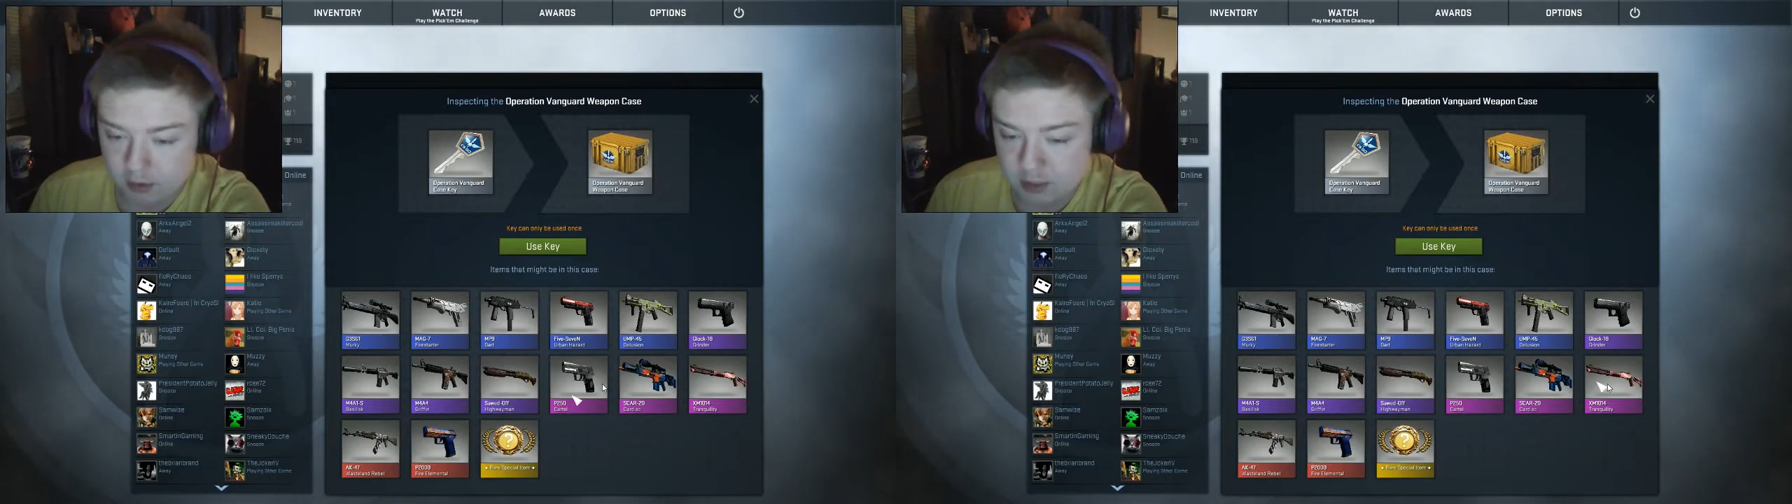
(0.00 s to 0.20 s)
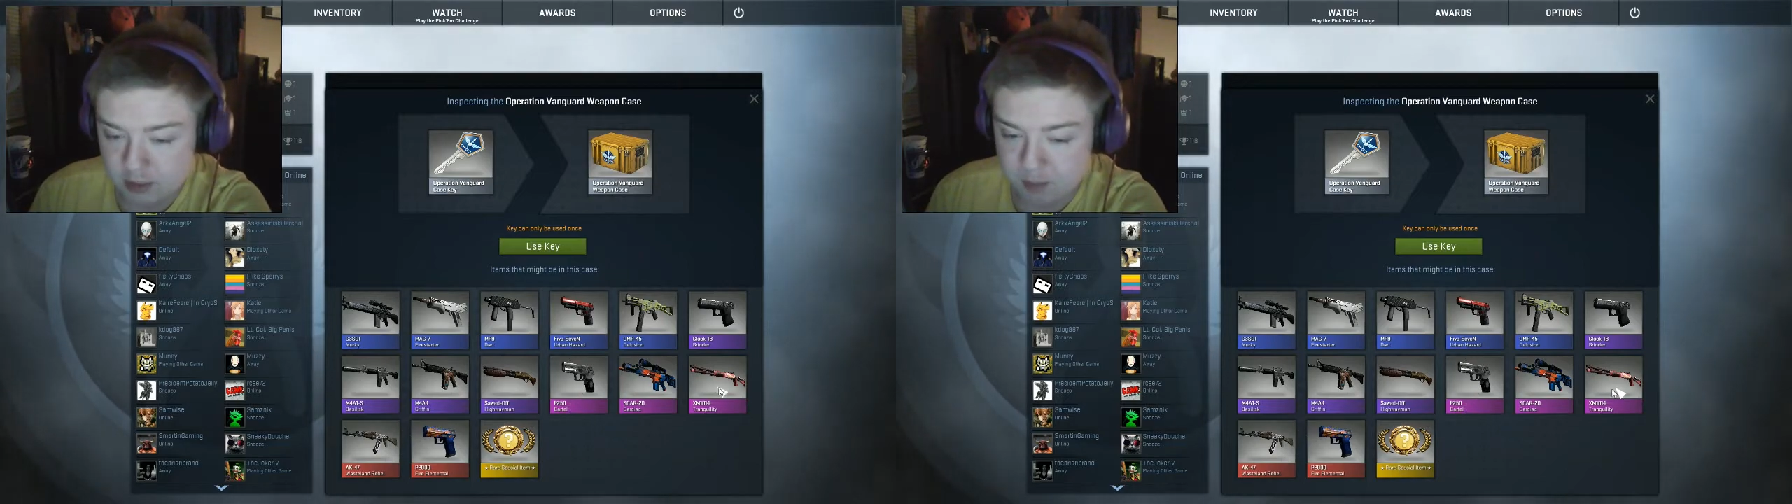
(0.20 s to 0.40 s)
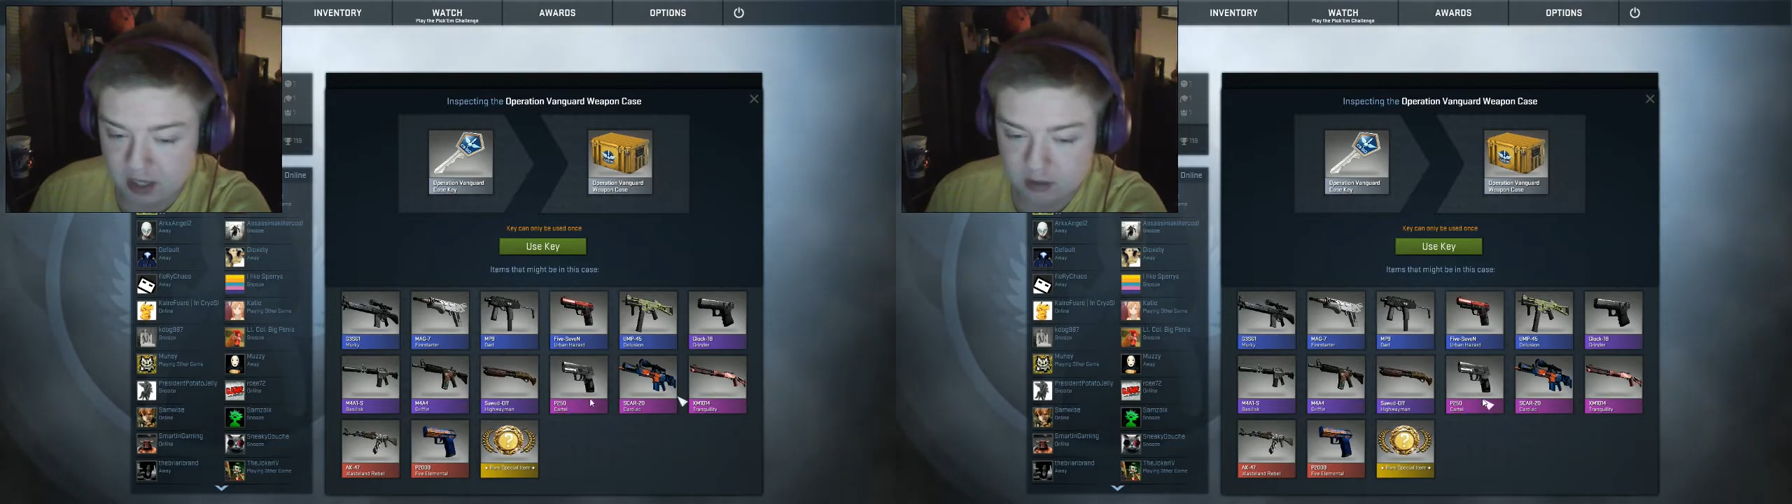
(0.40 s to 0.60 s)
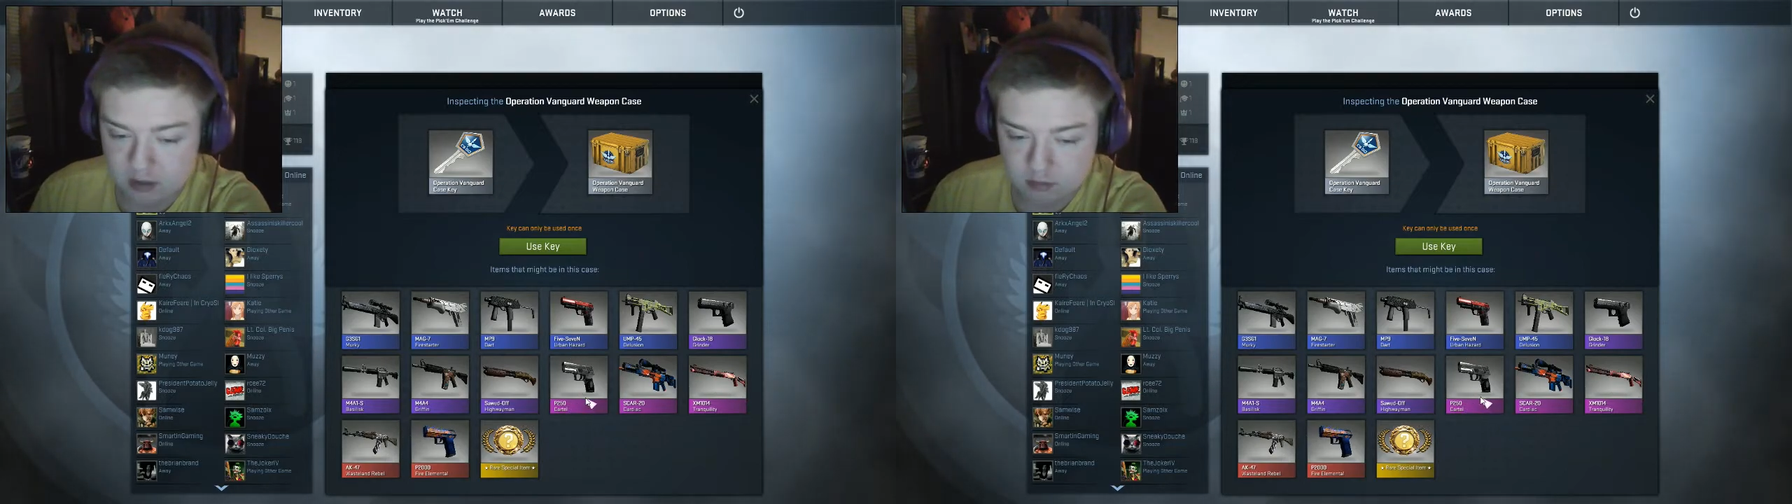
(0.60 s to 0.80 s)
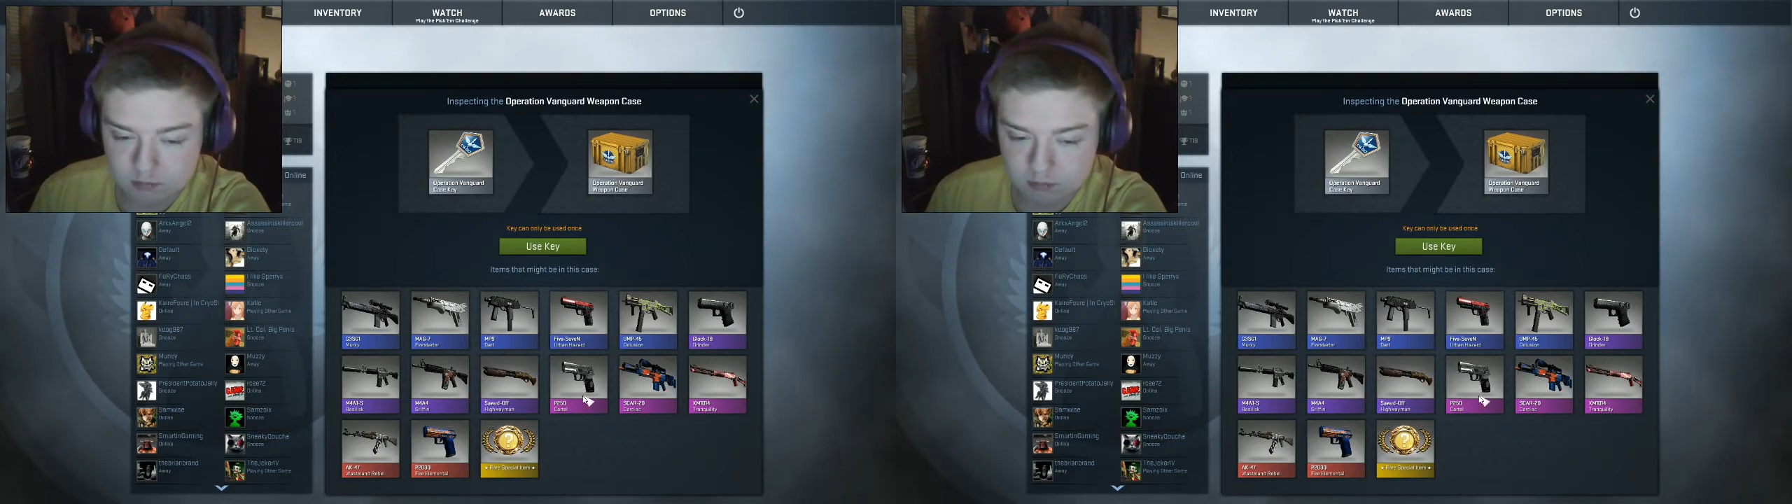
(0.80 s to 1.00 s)
Bo-
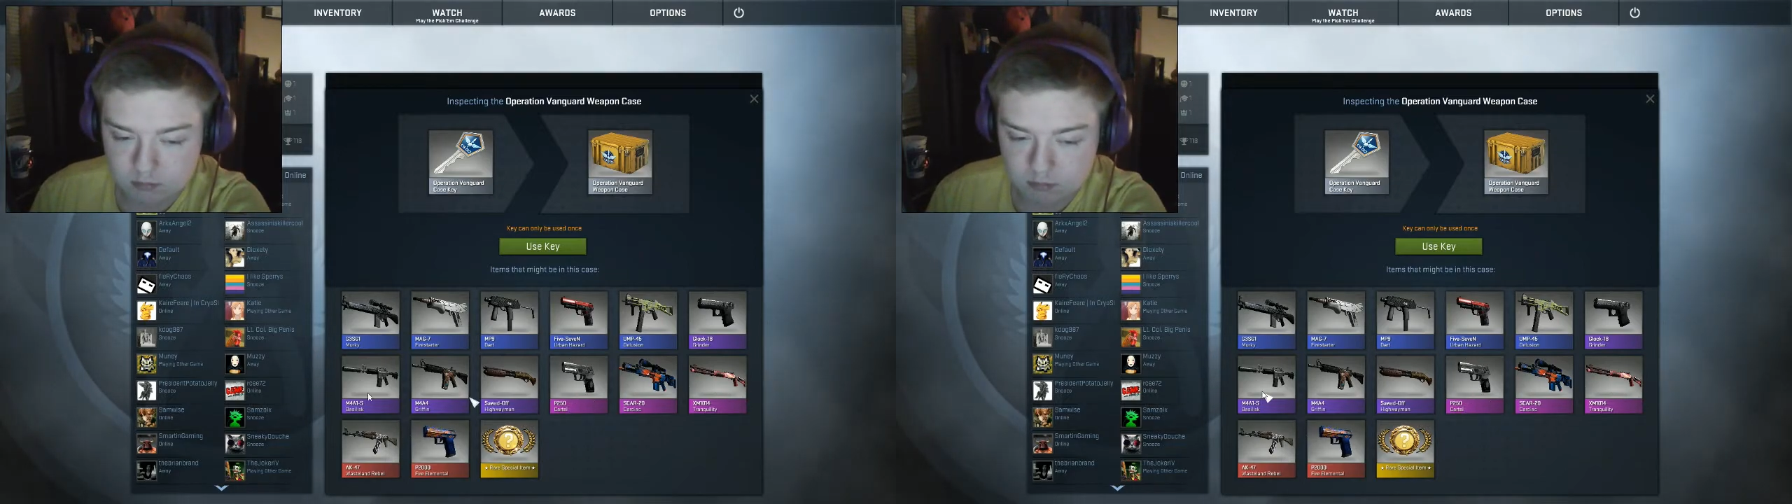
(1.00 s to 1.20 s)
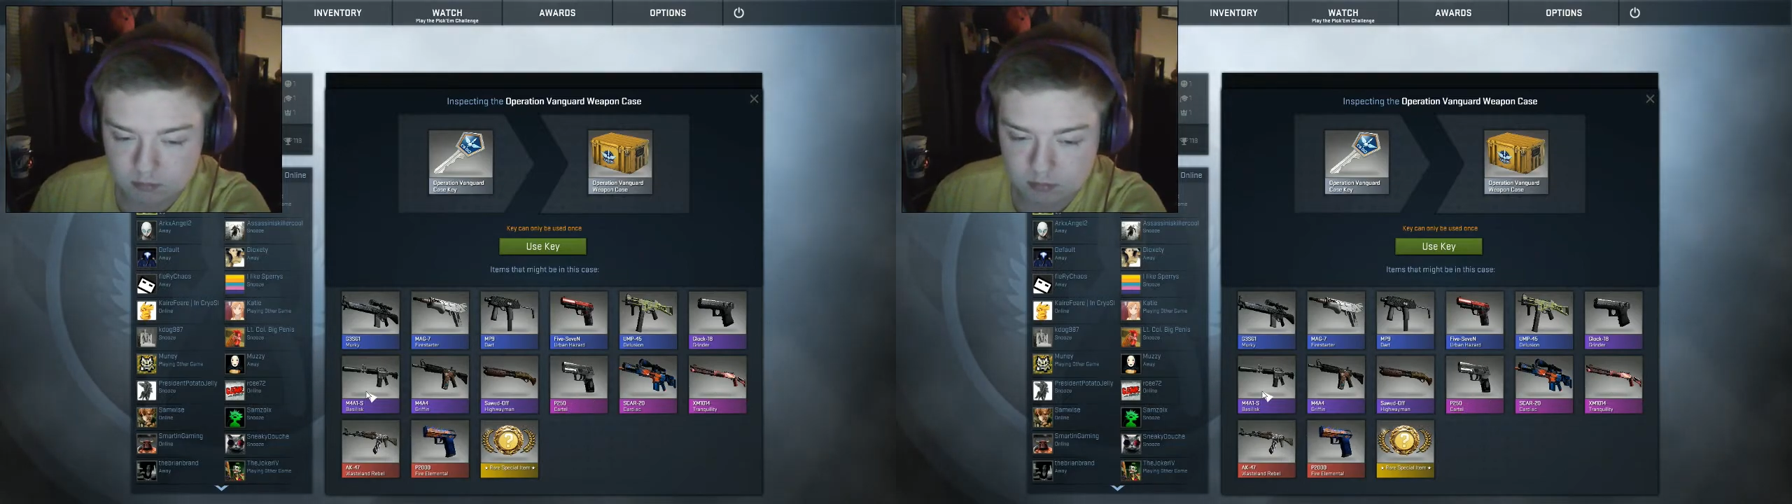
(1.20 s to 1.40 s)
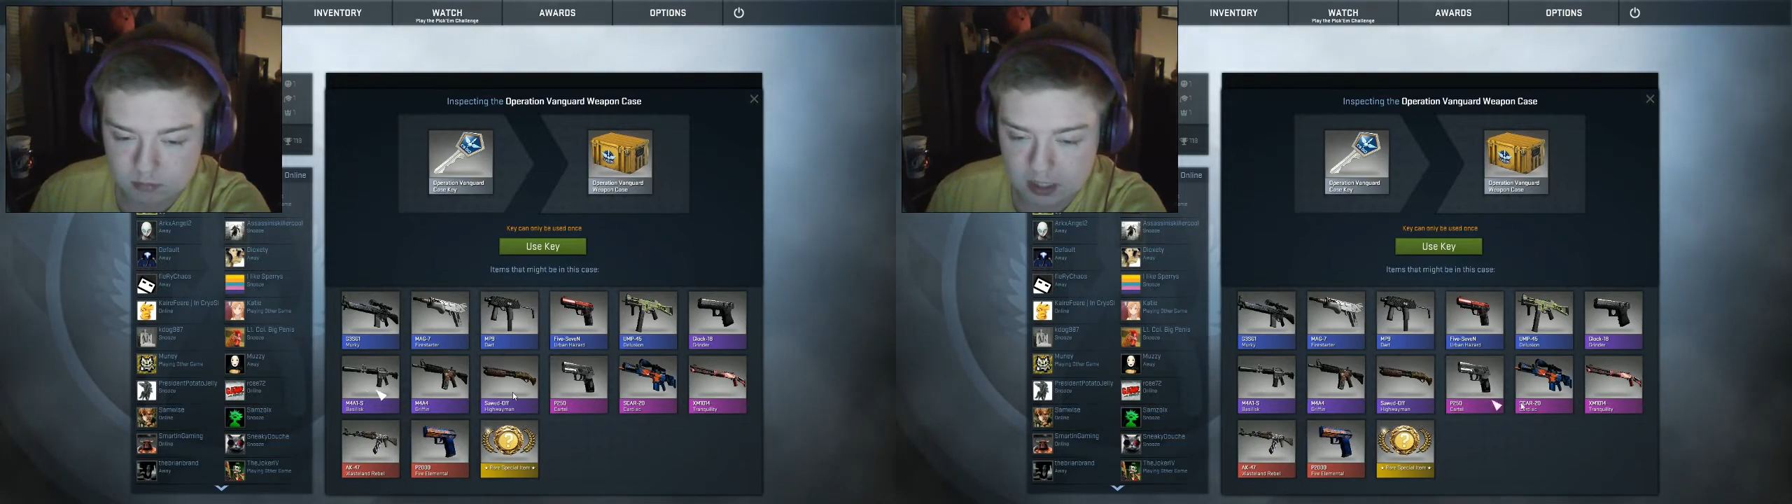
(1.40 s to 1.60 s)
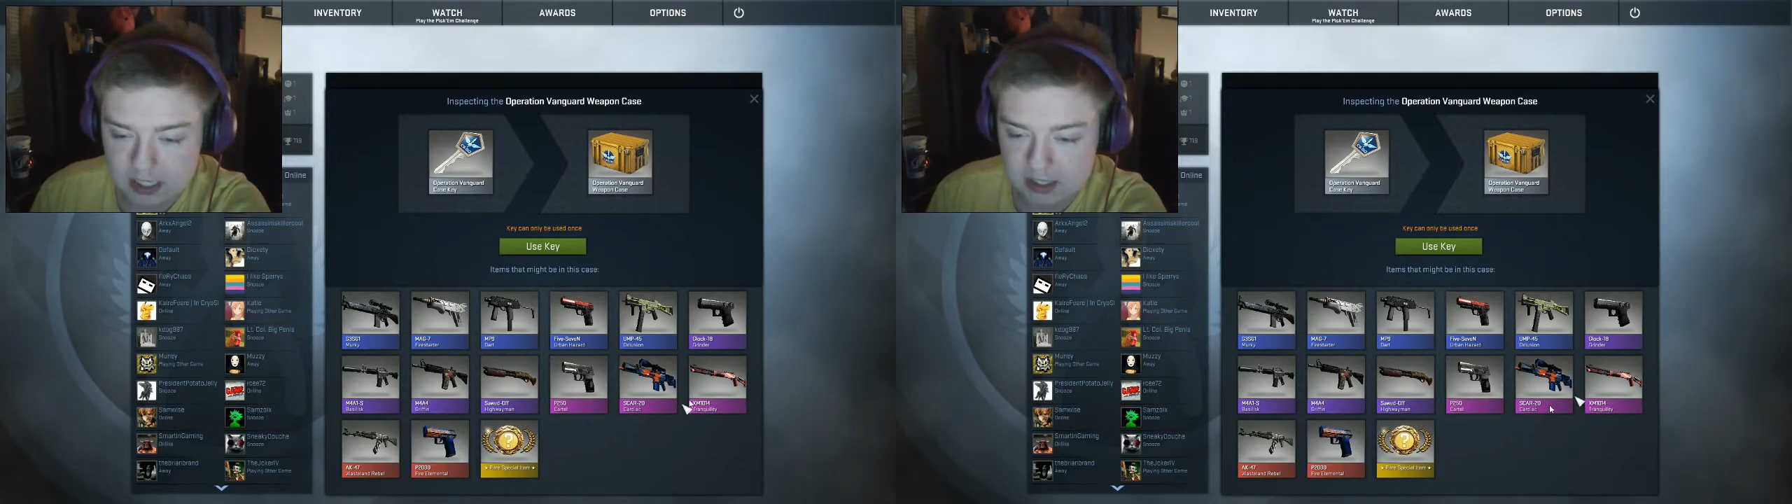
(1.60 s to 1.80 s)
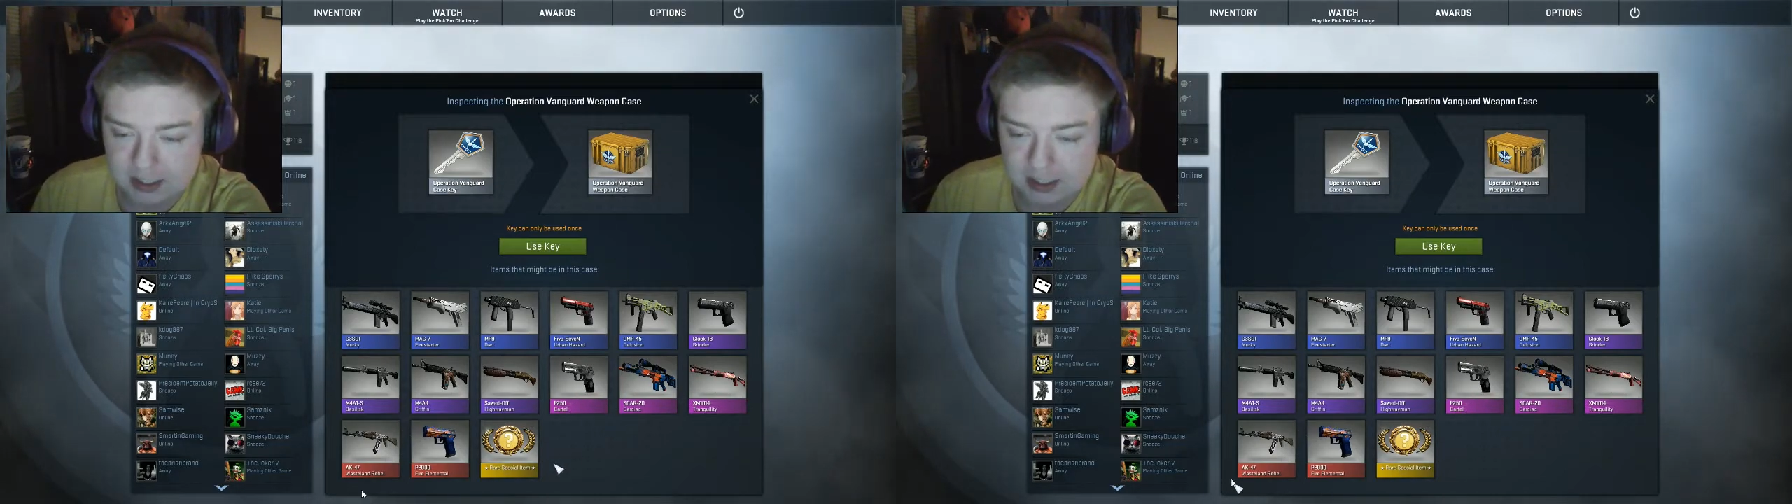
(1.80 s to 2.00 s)
any the,